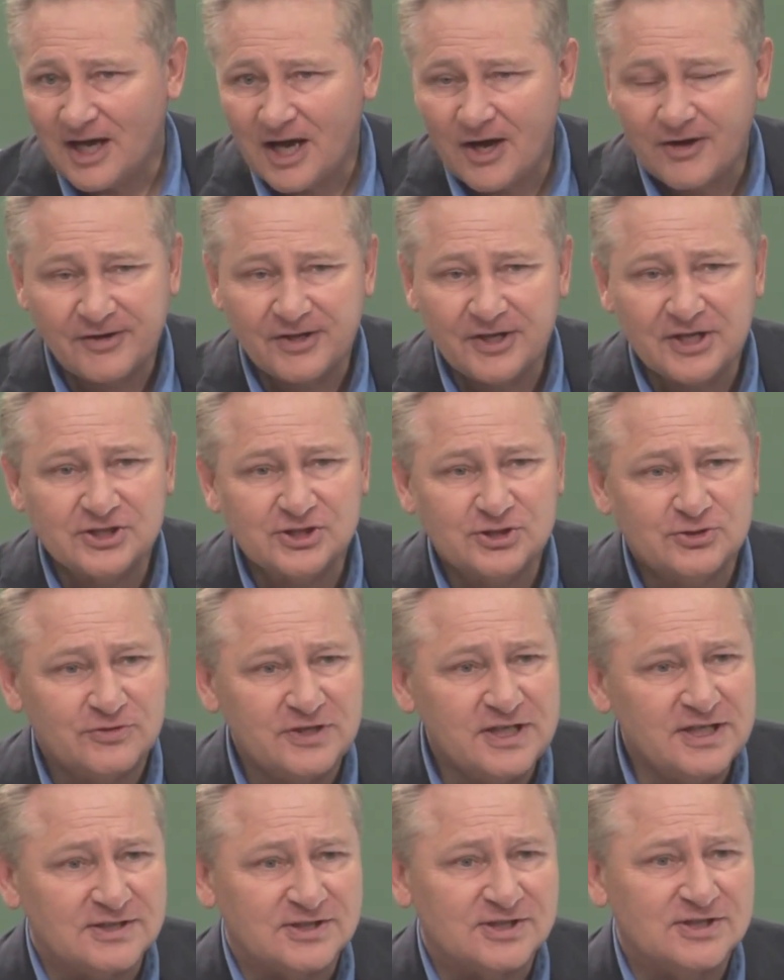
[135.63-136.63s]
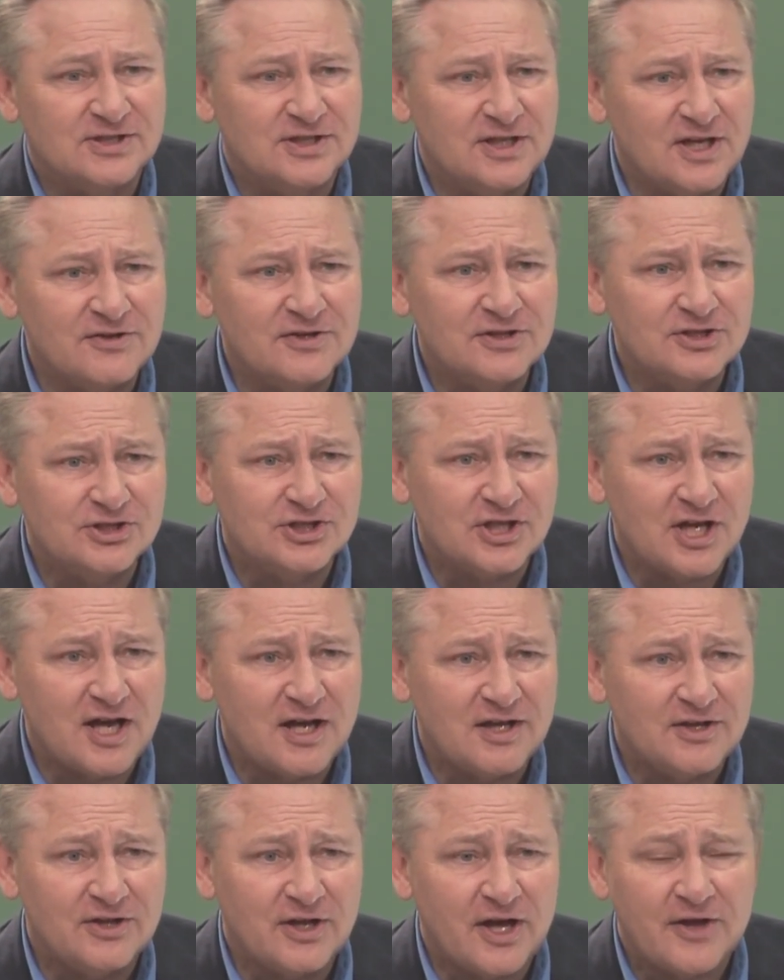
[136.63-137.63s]
out on the streets, the other
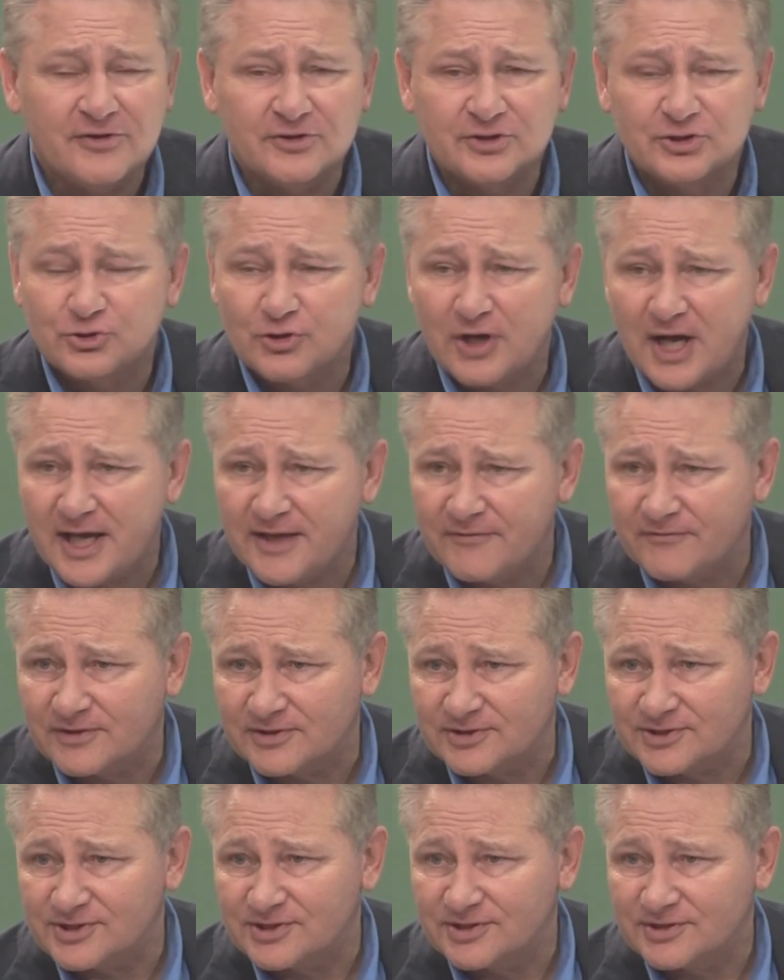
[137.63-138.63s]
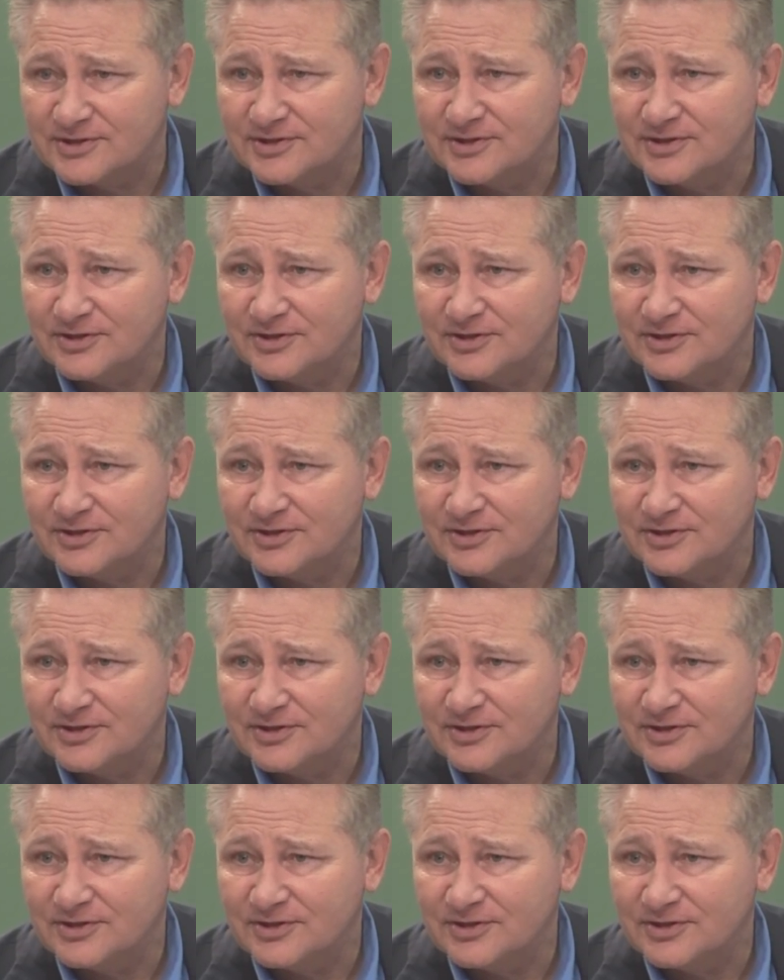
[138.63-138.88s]
drivers,